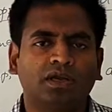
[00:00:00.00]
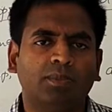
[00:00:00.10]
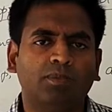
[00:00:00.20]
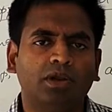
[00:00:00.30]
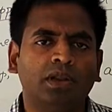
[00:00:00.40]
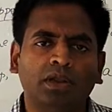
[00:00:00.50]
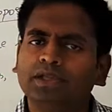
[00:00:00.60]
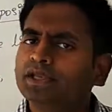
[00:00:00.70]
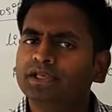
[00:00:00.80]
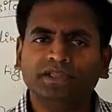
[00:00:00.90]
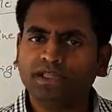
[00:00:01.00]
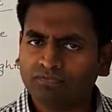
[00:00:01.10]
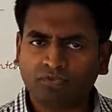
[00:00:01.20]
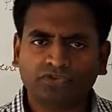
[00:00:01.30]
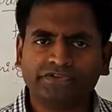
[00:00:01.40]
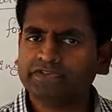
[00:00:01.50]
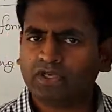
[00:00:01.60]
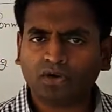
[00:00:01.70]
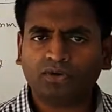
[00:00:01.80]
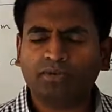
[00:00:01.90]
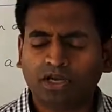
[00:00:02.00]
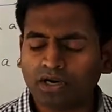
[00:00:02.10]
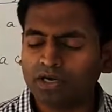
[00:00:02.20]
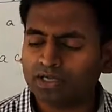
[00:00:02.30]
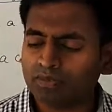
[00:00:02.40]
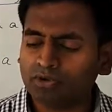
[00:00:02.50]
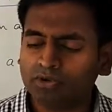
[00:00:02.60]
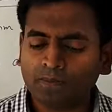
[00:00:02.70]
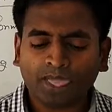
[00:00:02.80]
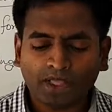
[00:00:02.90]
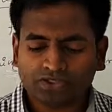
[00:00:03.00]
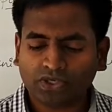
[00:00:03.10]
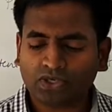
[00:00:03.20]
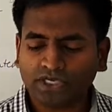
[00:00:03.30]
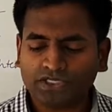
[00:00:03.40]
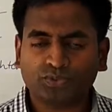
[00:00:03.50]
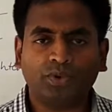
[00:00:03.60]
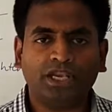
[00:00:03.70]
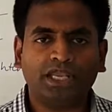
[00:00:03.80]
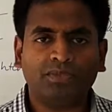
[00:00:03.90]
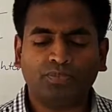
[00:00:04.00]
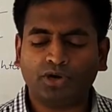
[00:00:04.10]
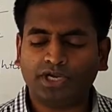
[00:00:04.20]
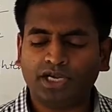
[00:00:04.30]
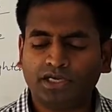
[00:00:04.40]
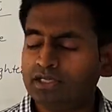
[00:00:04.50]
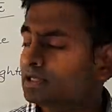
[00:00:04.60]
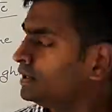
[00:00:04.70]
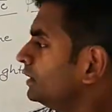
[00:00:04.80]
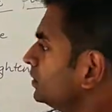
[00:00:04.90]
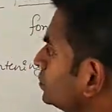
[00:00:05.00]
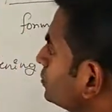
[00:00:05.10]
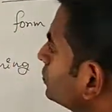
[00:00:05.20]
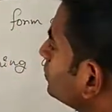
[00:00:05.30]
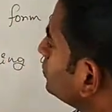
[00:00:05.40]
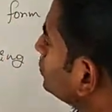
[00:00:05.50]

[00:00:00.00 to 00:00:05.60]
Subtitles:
couple. The forces cannot be called couple. So it is very important to